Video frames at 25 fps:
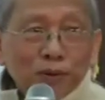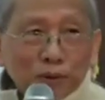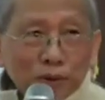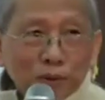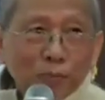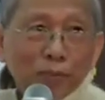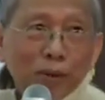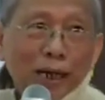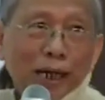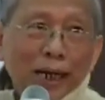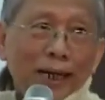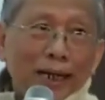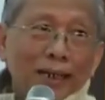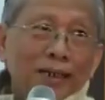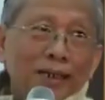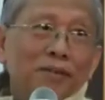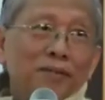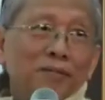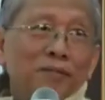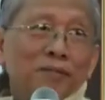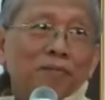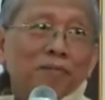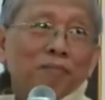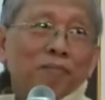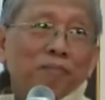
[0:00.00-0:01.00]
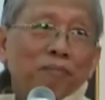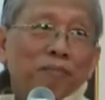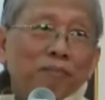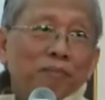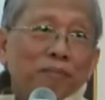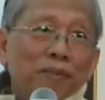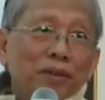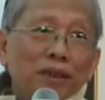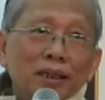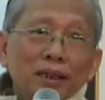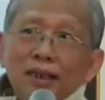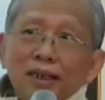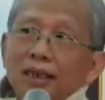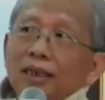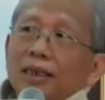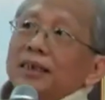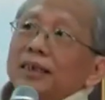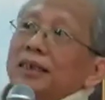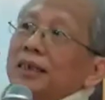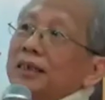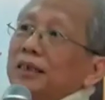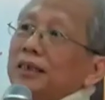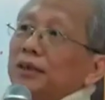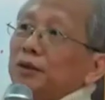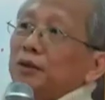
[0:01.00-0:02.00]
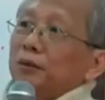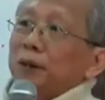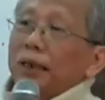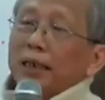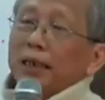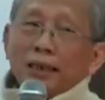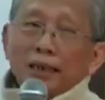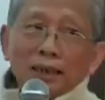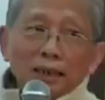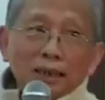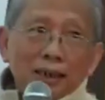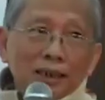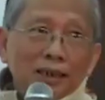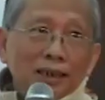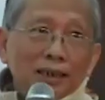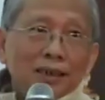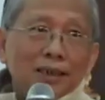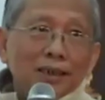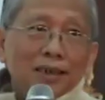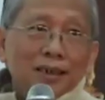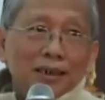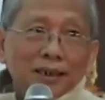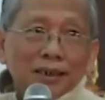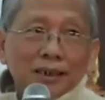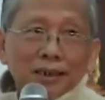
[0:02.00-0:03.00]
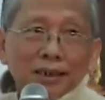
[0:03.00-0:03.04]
no bad. Thing is just the way it is.